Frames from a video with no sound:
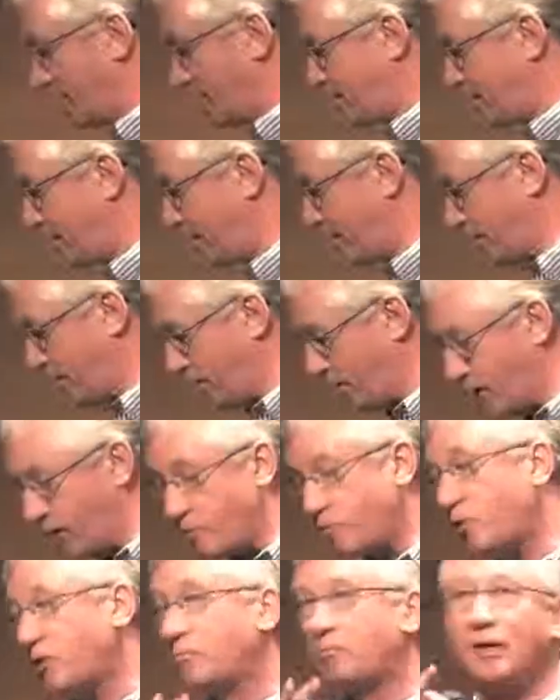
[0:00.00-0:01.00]
that
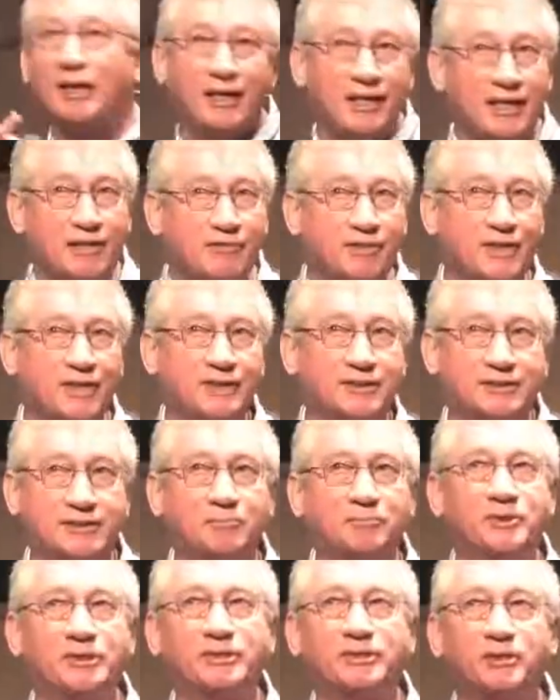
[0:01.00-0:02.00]
he would believe it had
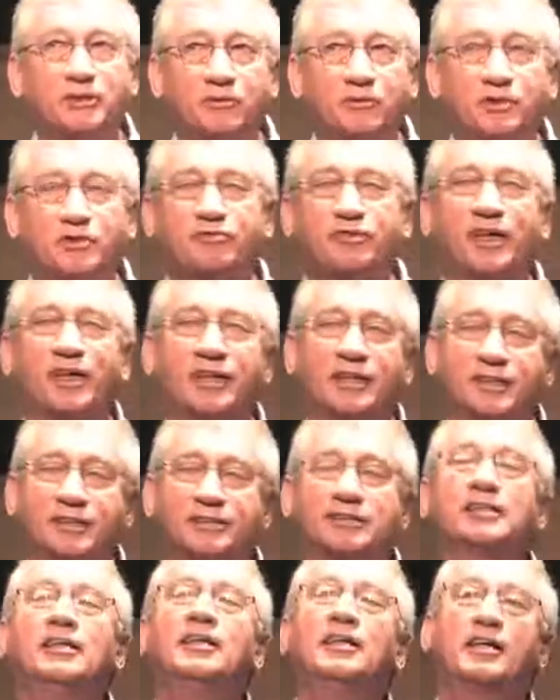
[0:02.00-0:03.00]
something to do with
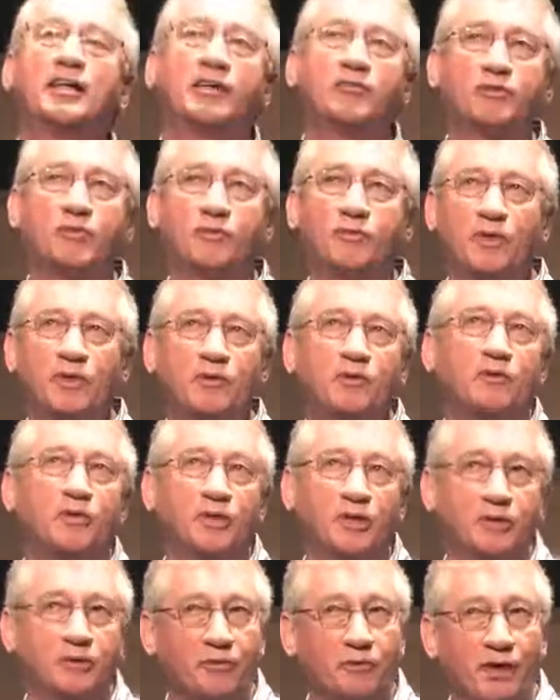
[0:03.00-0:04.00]
fairness if the one who
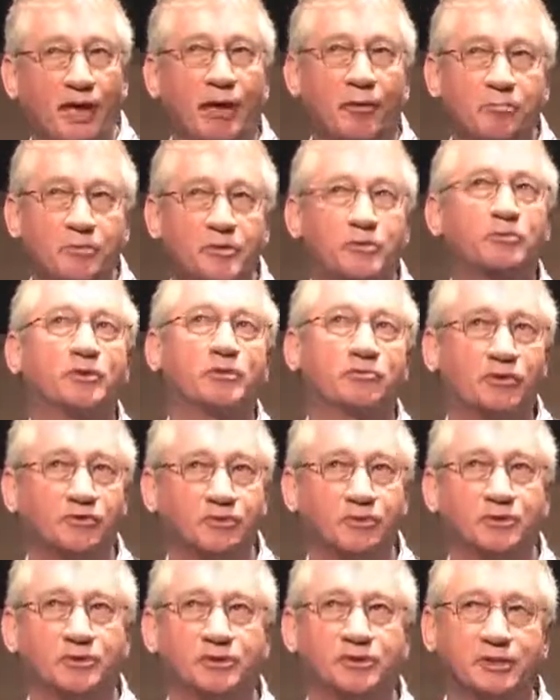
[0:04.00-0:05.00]
got grapes would
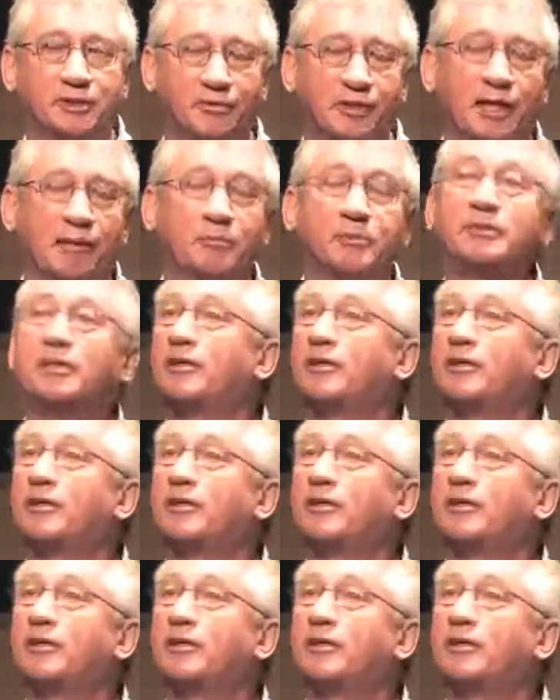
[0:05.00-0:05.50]
refuse the grapes.